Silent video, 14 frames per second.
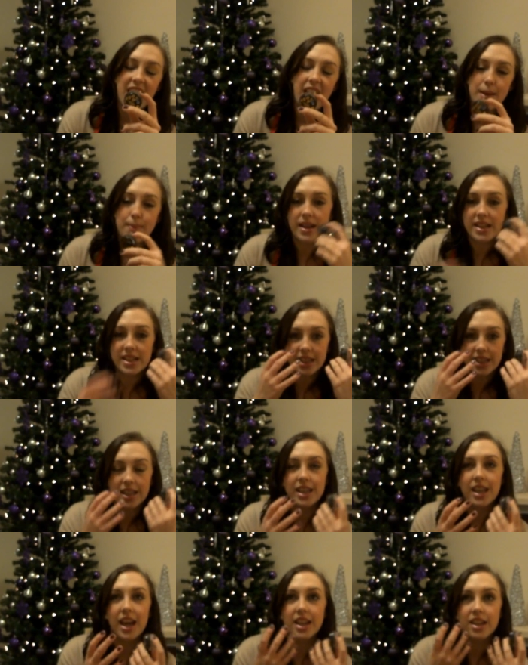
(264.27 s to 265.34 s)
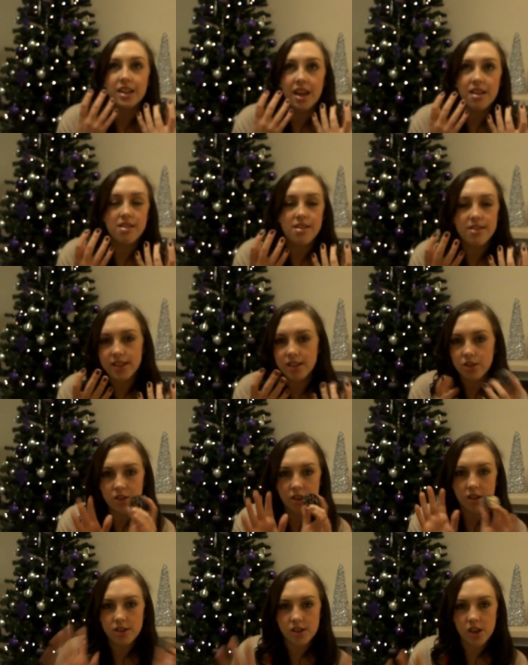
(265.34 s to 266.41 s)
I can either use it just
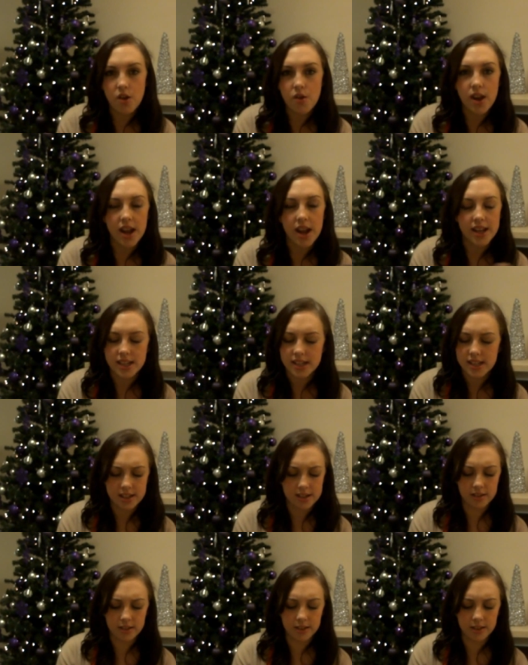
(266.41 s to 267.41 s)
on its own, and it's